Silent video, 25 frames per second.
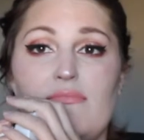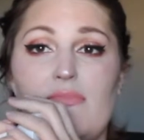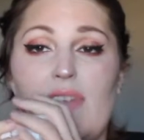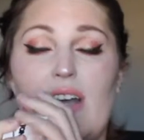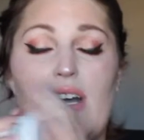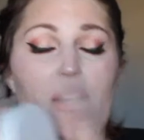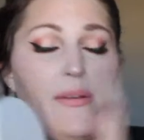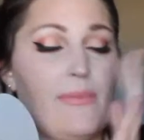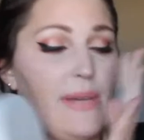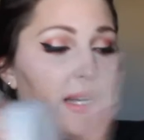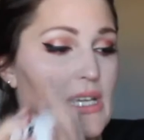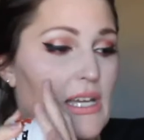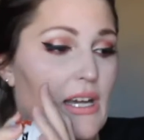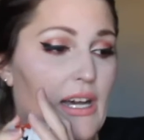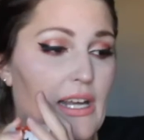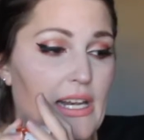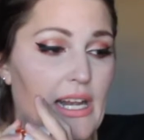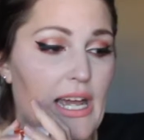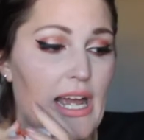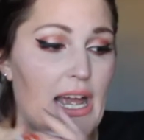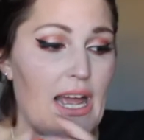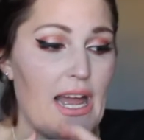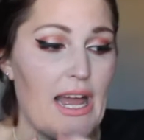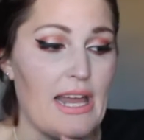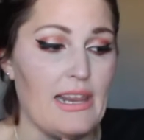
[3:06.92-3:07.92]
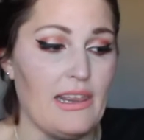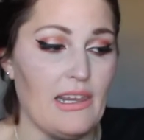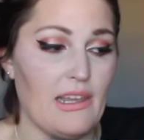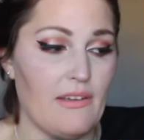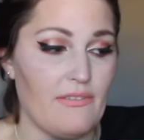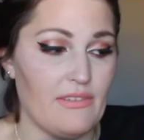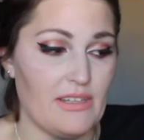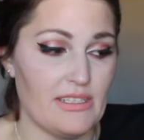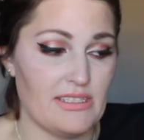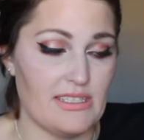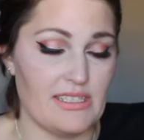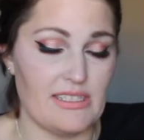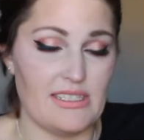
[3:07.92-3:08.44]
Oh my god, I
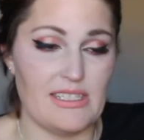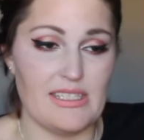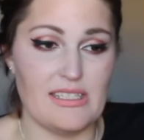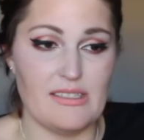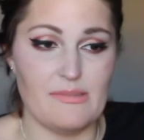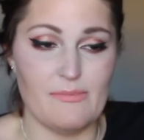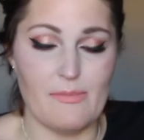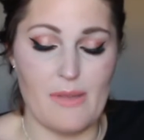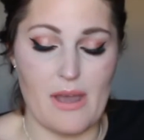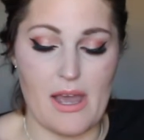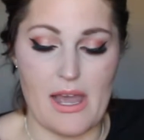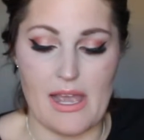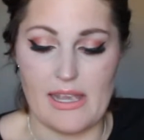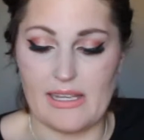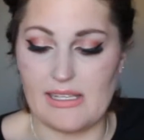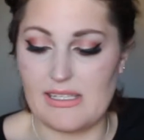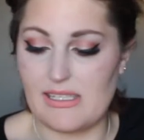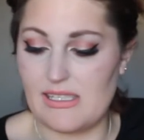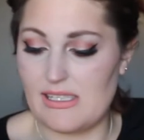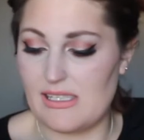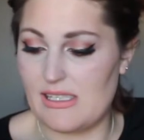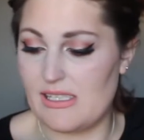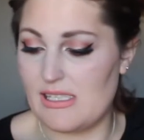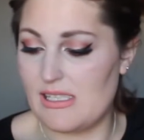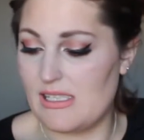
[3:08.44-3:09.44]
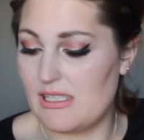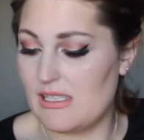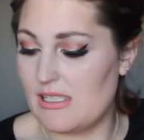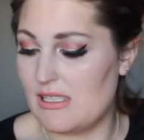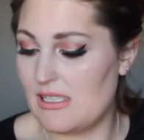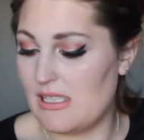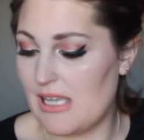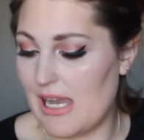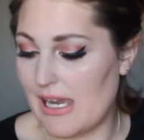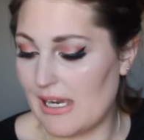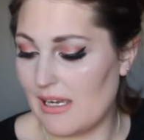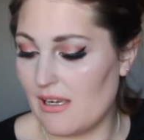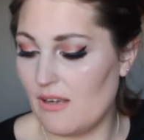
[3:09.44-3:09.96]
love this. This is my
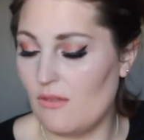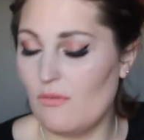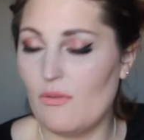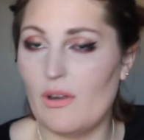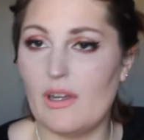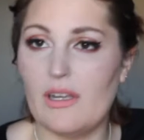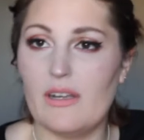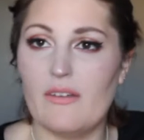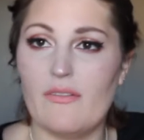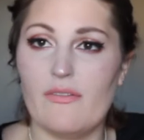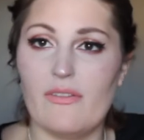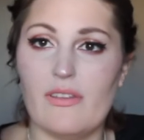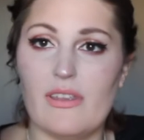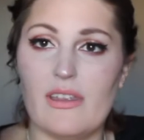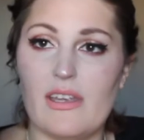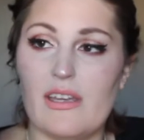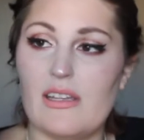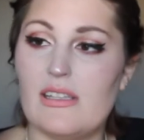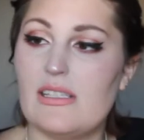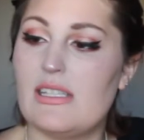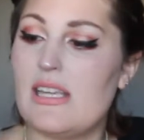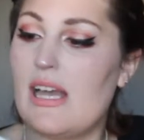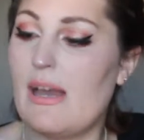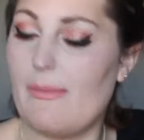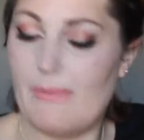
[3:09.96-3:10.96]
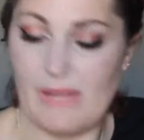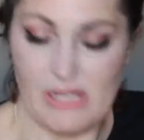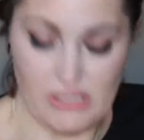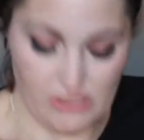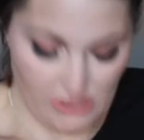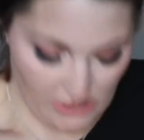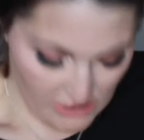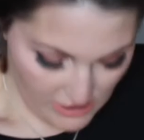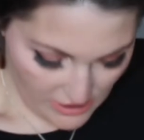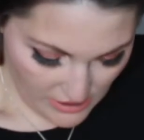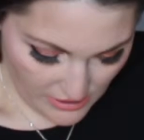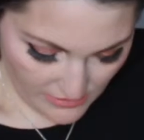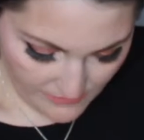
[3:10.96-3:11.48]
second one of the
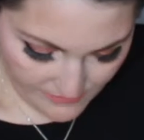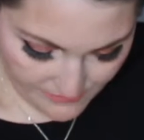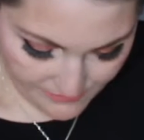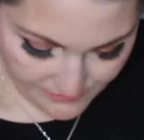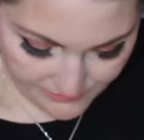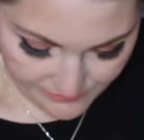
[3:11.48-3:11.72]
damage.